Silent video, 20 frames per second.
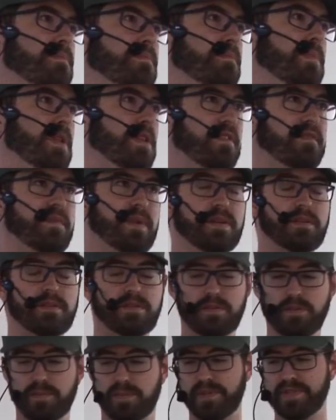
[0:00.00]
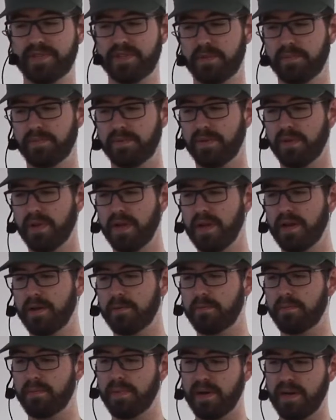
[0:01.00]
Believe me, it's super simple,
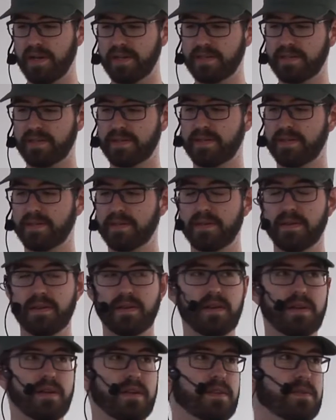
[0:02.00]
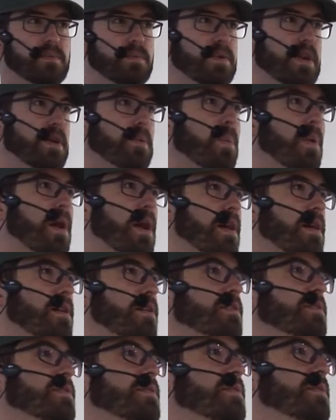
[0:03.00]
but it
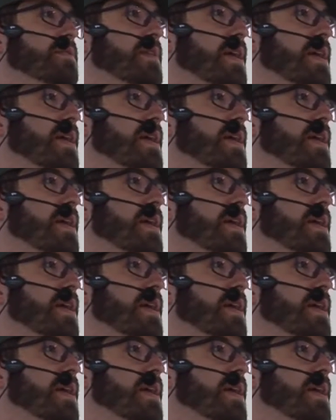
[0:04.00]
requires